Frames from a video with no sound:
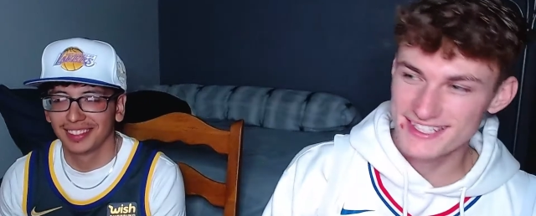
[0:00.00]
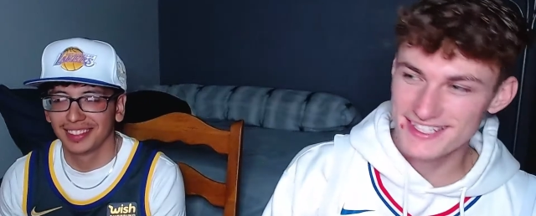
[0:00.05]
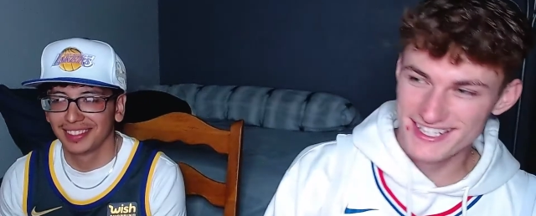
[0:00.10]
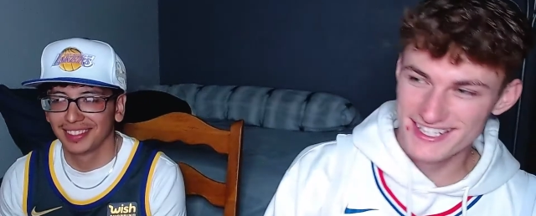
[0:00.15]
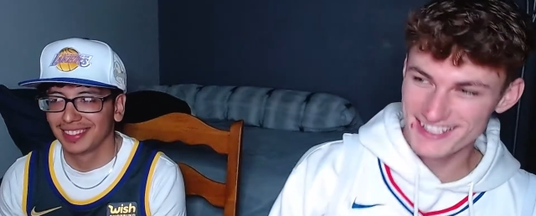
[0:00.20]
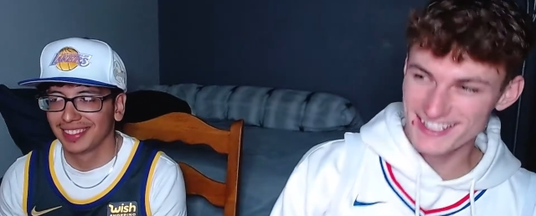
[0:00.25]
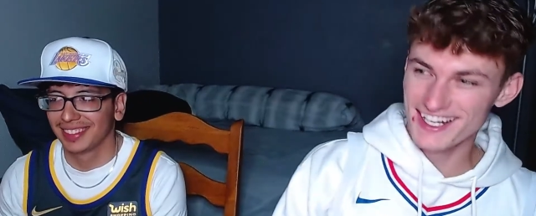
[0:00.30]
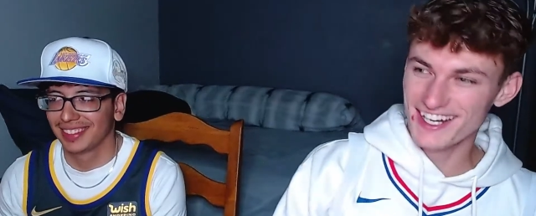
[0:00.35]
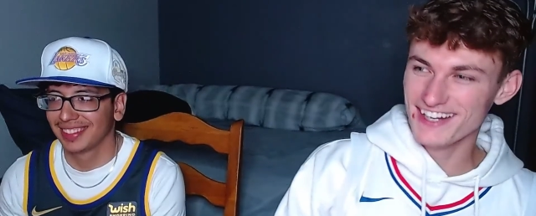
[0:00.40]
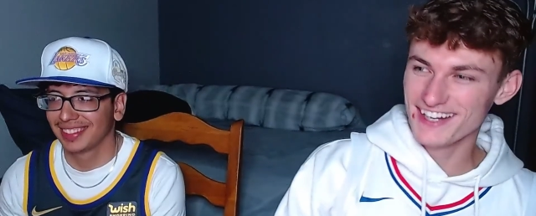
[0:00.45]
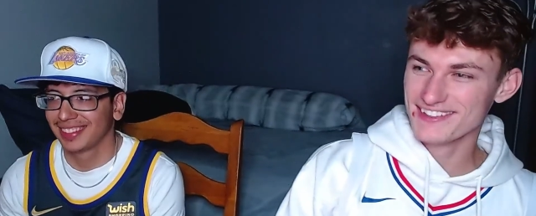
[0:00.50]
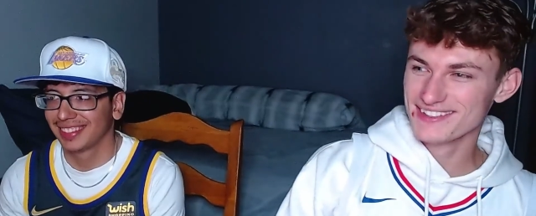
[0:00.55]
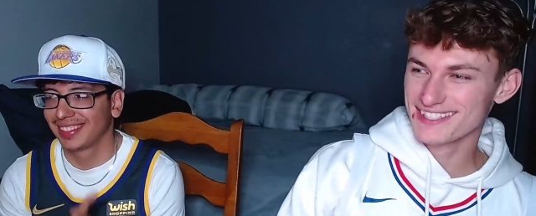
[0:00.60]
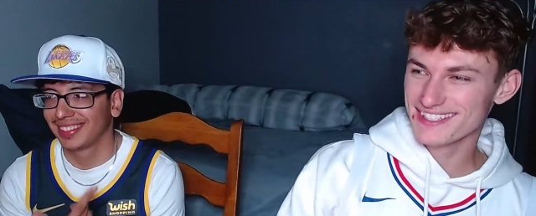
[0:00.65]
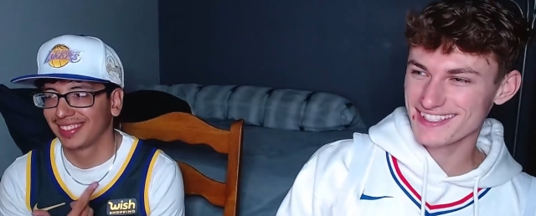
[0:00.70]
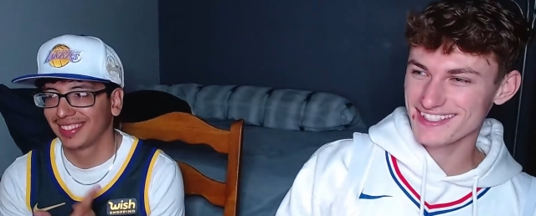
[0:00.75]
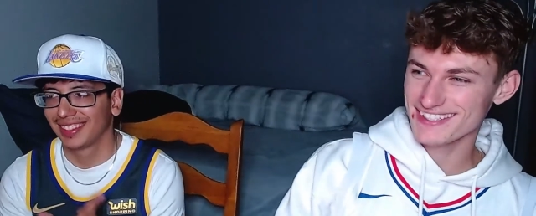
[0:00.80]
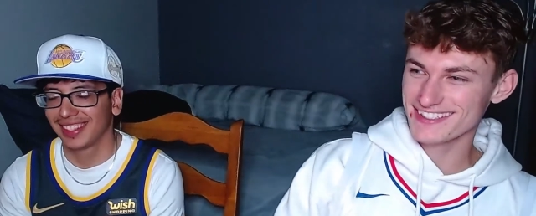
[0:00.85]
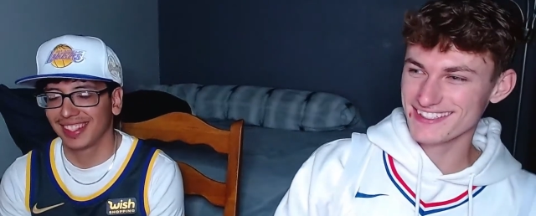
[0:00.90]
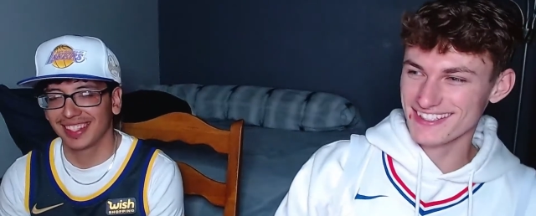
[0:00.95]
Speaker 1: No, I'm
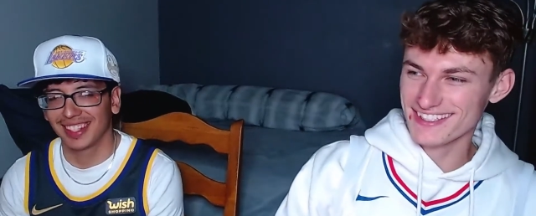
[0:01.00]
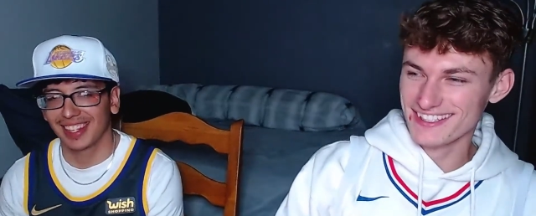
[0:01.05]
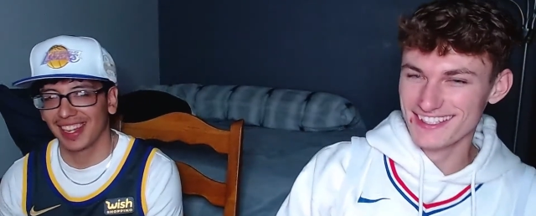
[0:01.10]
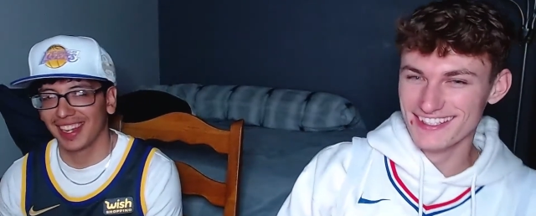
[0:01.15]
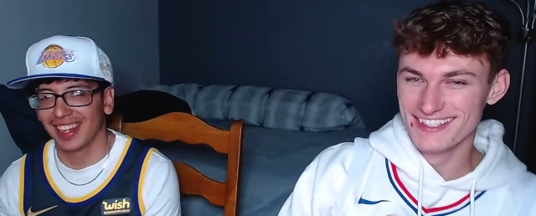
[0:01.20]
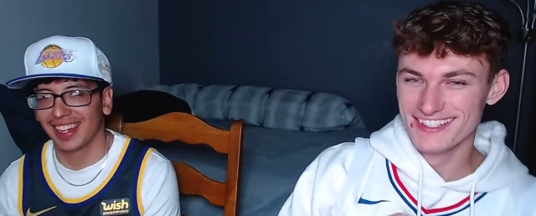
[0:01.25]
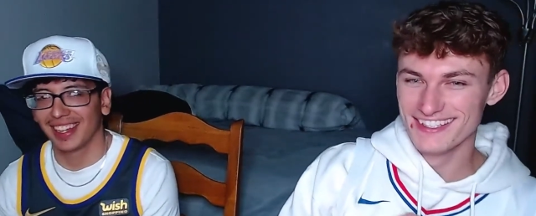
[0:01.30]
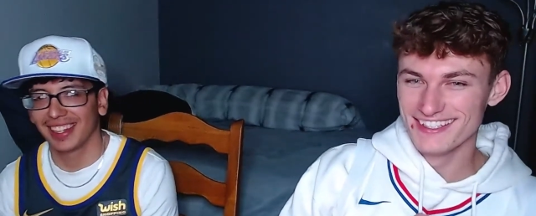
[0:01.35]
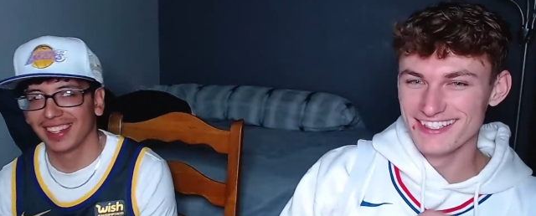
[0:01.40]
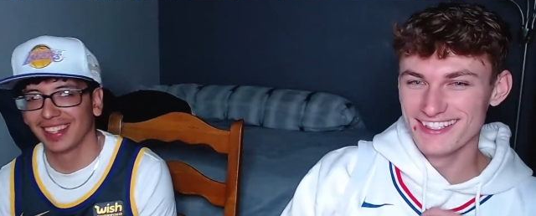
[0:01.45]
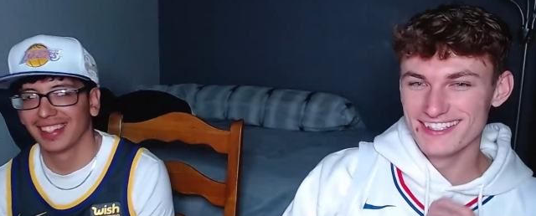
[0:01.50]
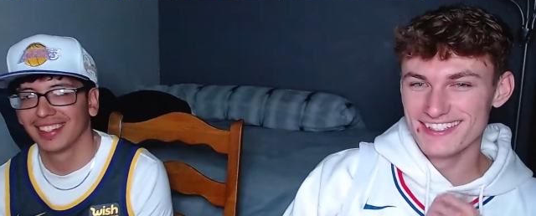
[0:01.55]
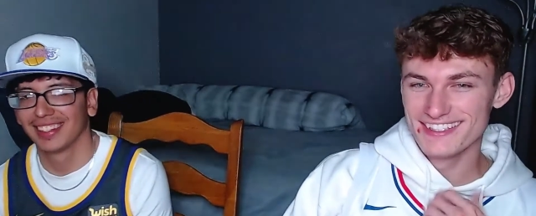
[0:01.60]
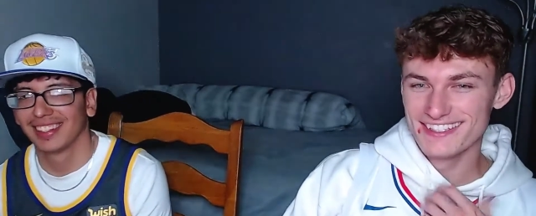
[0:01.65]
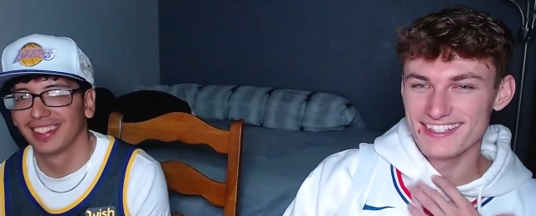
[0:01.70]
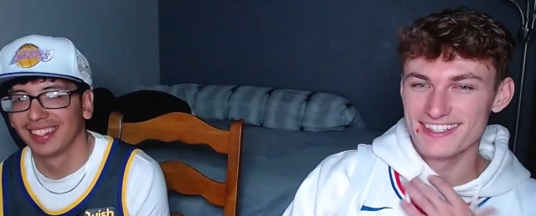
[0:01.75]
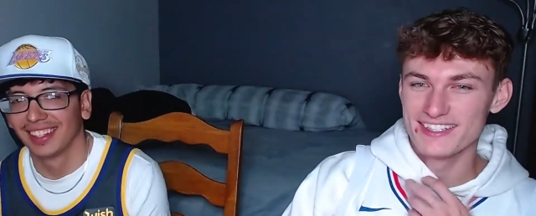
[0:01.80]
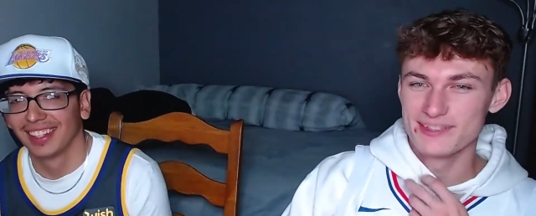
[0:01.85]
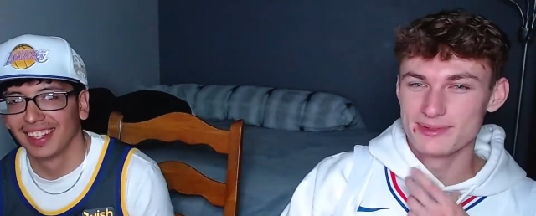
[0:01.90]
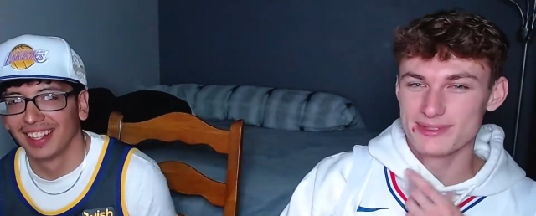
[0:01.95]
just kidding. This guy.
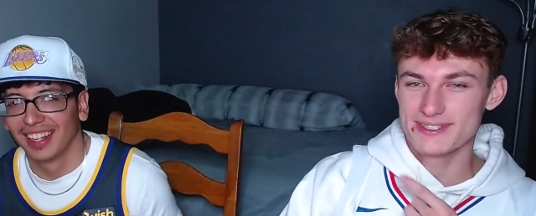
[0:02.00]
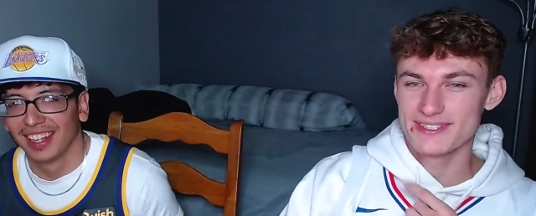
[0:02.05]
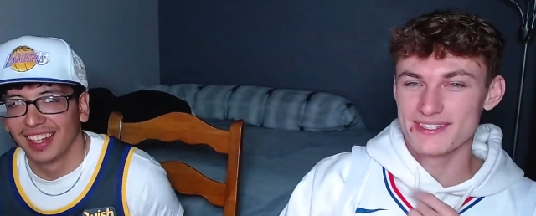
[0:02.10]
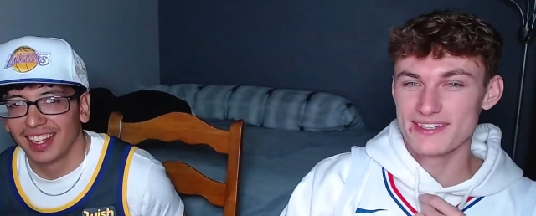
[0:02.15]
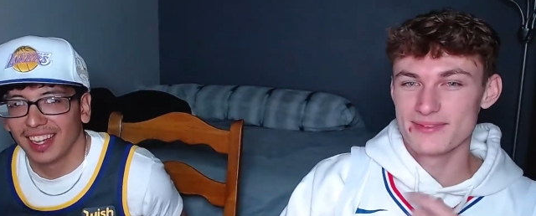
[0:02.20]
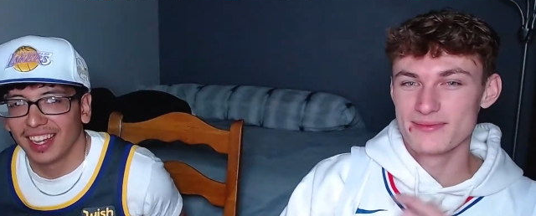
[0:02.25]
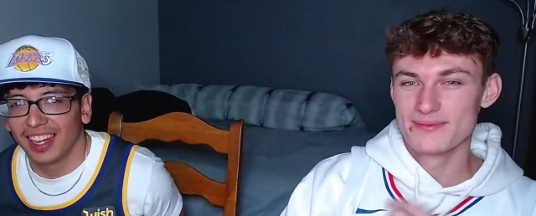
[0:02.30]
Damn shame.